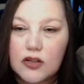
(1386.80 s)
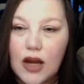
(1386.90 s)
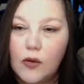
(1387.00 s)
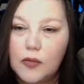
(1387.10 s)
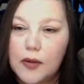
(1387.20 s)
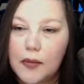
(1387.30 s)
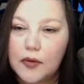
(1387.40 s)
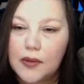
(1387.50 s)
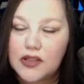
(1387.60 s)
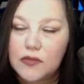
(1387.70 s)
So now we'll be
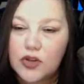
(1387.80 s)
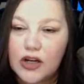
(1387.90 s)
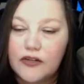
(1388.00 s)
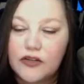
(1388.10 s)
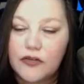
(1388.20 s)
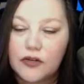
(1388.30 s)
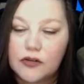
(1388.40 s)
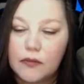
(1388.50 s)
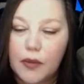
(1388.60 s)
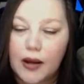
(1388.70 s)
able to make some transfer
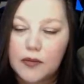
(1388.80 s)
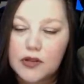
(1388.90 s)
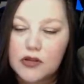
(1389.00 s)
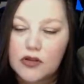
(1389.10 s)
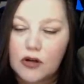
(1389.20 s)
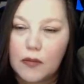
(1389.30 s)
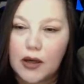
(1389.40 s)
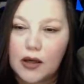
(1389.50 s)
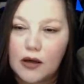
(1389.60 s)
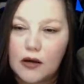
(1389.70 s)
pipes and start
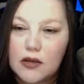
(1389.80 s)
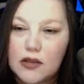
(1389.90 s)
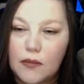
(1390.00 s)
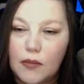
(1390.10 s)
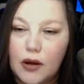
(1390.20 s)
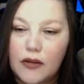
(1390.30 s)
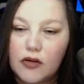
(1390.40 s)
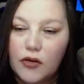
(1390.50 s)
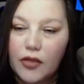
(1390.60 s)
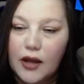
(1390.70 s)
making some
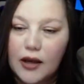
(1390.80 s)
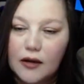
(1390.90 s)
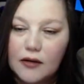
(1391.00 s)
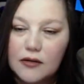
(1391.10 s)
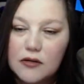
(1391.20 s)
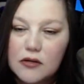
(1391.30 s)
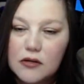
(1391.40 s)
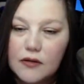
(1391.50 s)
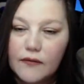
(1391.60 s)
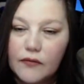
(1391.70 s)
other things.